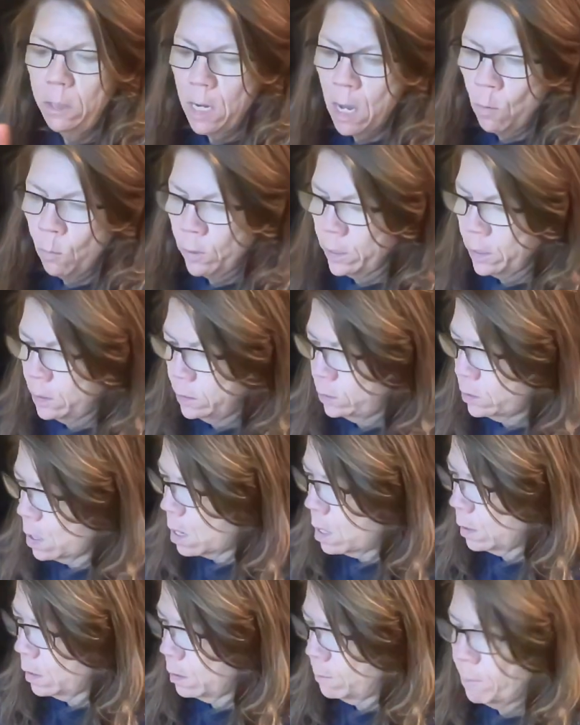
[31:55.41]
we're going to
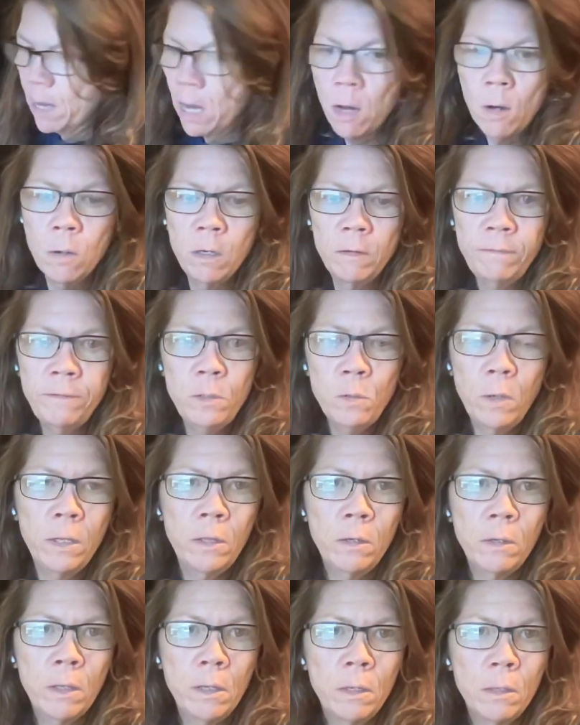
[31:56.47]
talk about a few
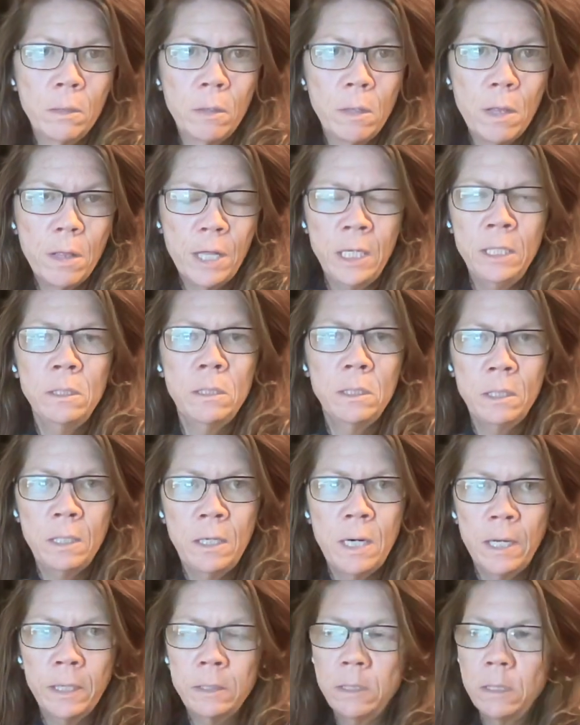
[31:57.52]
other things in
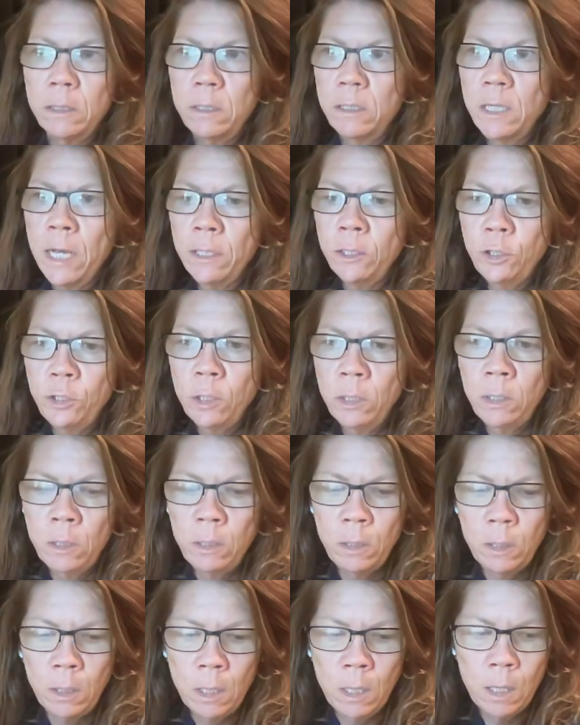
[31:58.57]
the next
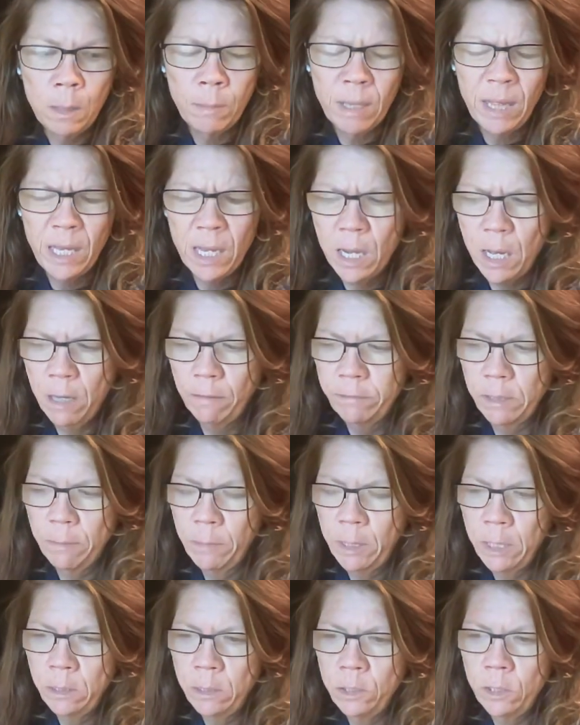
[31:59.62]
section. I think I have
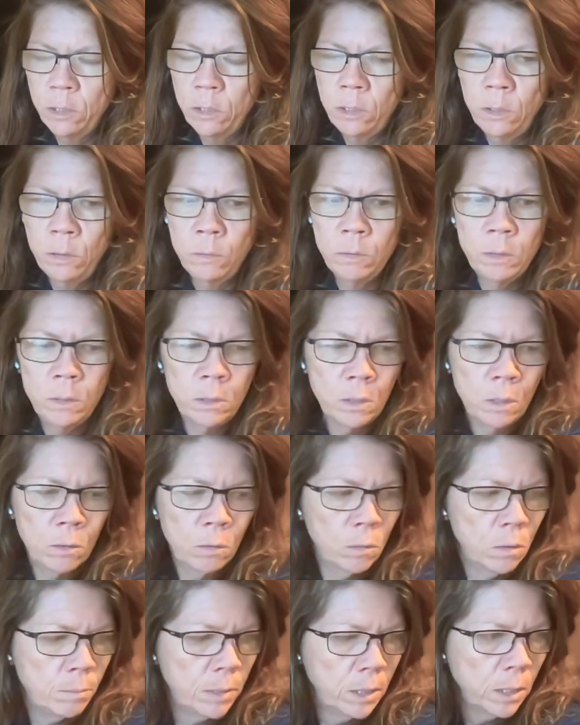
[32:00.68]
some things to do, and
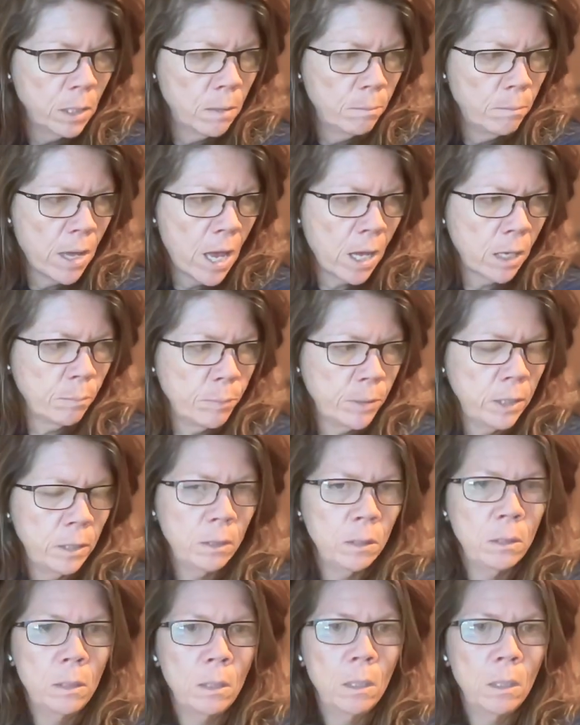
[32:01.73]
so I'm going to come back, but